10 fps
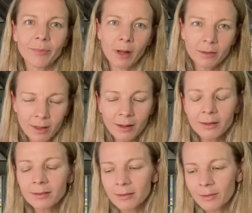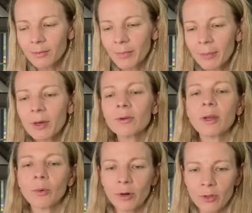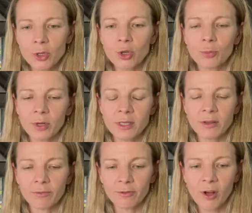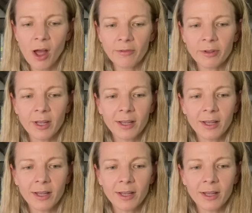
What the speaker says: I'll knit one on the 2.75,